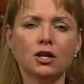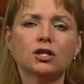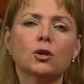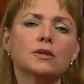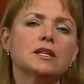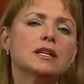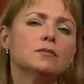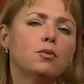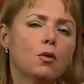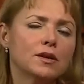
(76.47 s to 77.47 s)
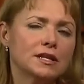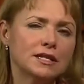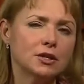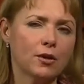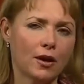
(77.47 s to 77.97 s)
So it's important to
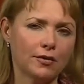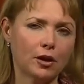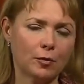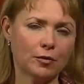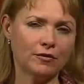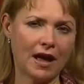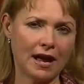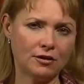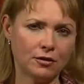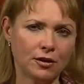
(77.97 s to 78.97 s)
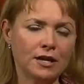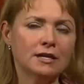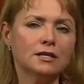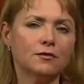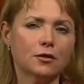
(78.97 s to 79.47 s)
see your healthcare provider
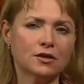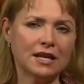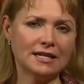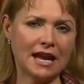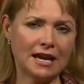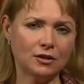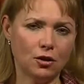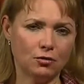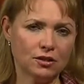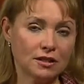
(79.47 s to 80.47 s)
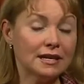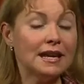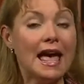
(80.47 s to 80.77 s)
to first get diagnosed.